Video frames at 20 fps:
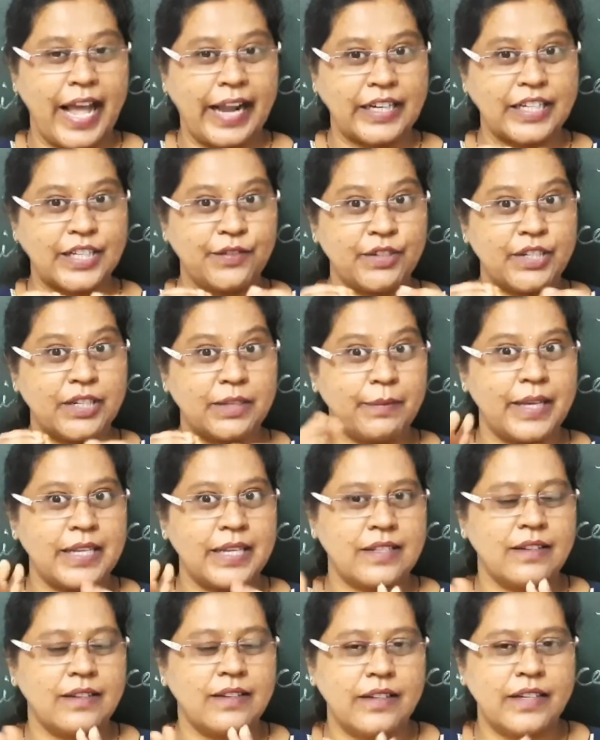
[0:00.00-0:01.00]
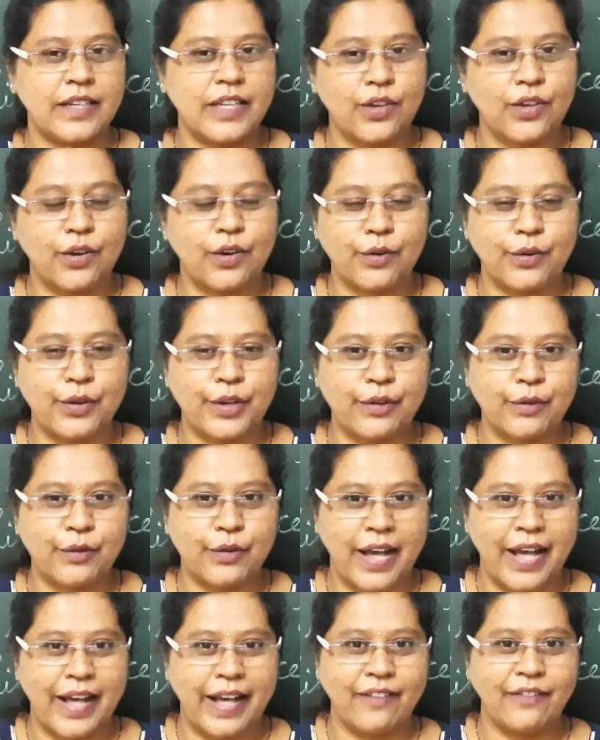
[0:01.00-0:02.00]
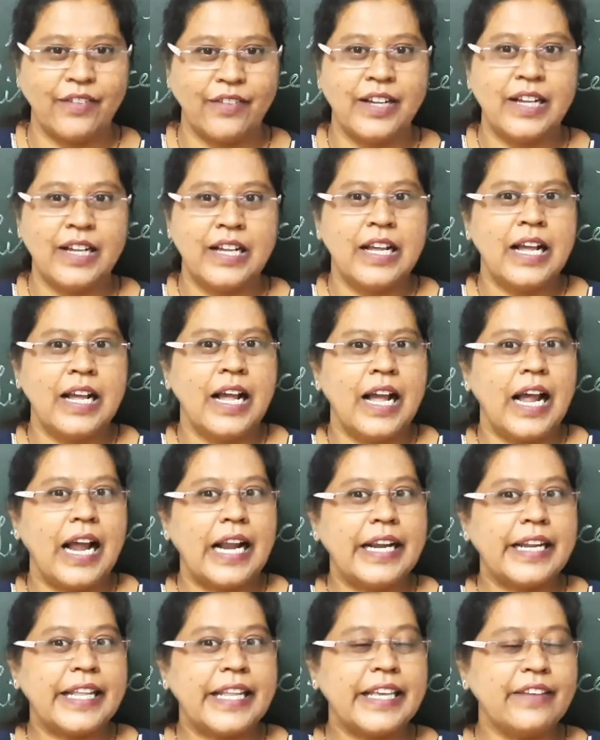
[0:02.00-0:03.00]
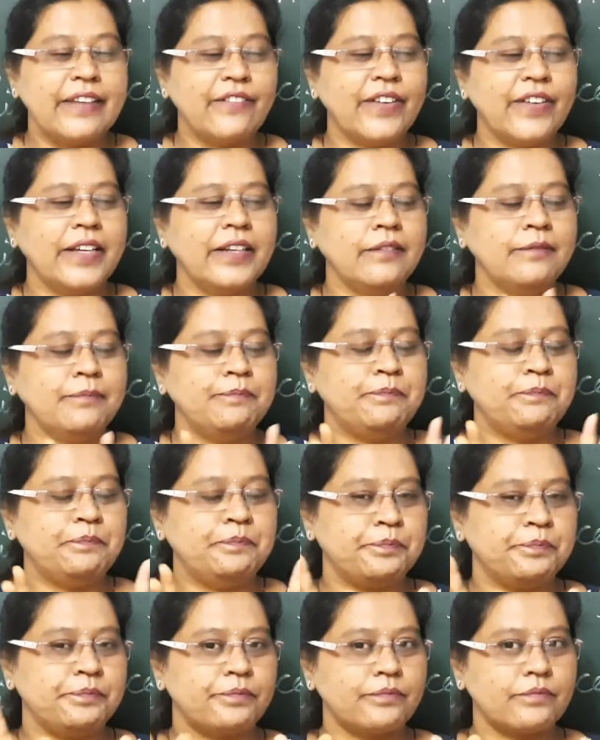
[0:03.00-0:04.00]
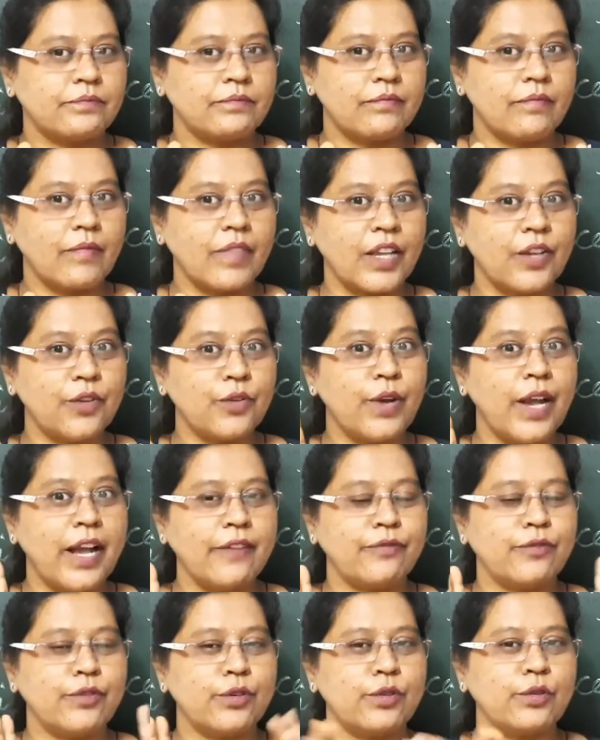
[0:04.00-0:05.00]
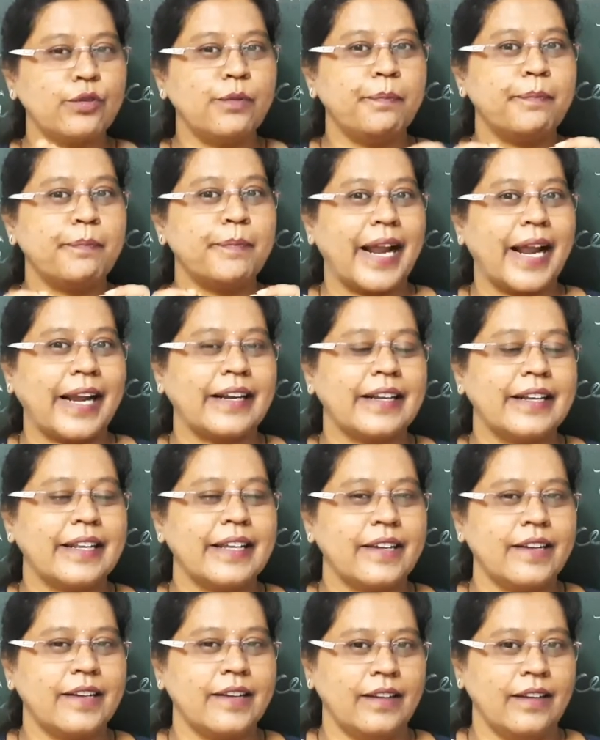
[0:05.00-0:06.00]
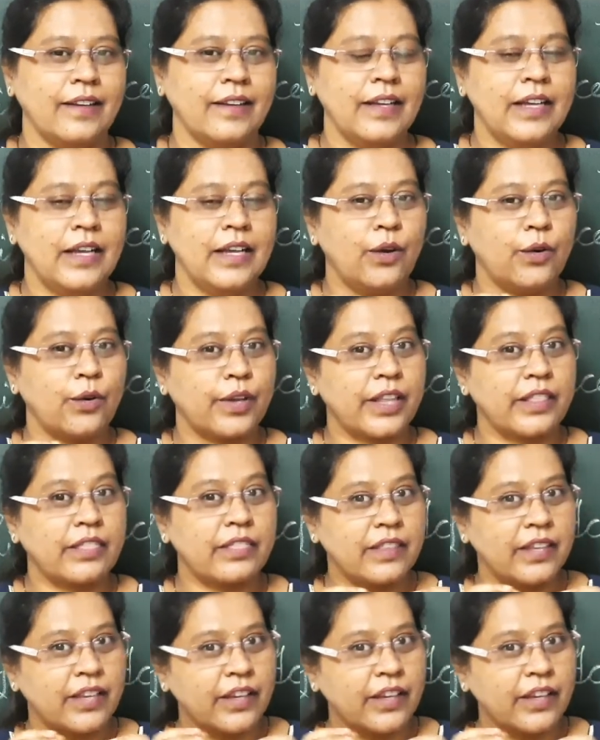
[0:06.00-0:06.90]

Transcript: Activity based learning you are going to have, and even you have to do practical, okay?